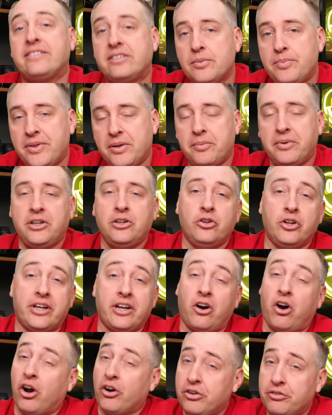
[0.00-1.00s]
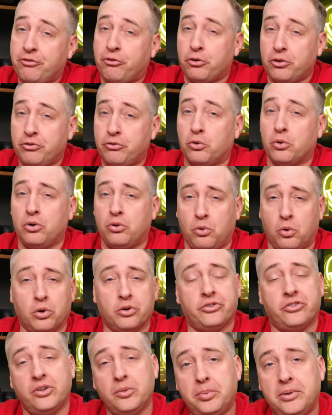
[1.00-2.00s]
And something when you look at our 144
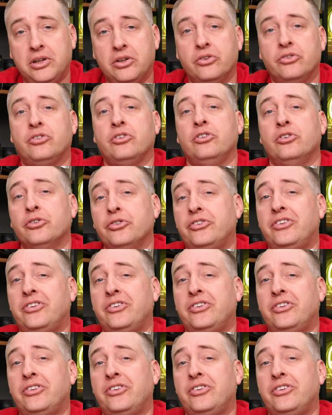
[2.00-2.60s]
core CPUs, you'll